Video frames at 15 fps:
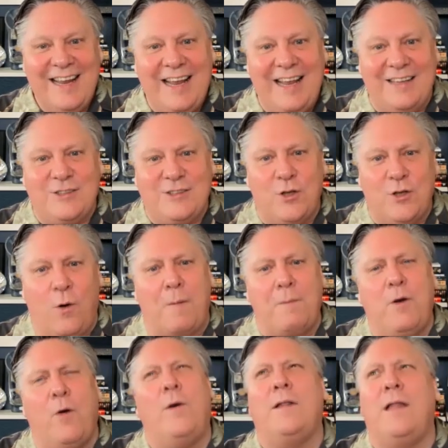And so I'm
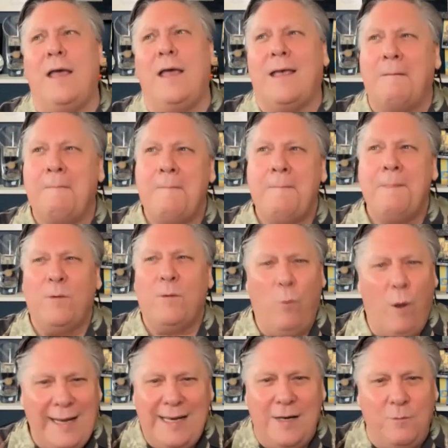going like,
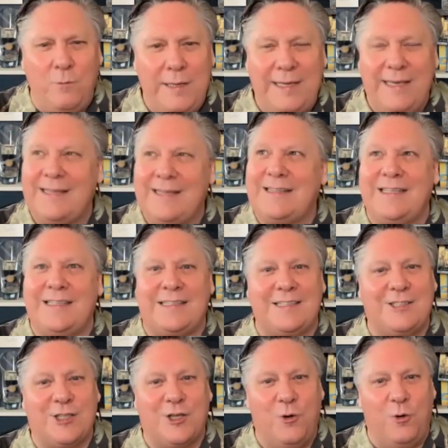why didn't we get this
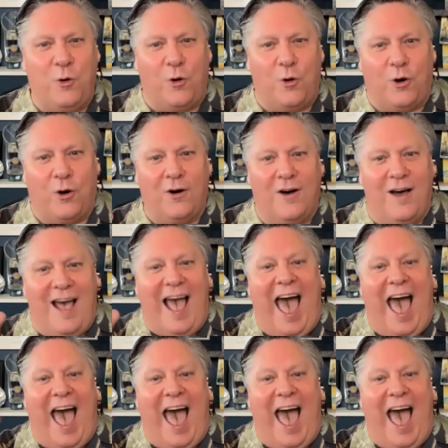in school?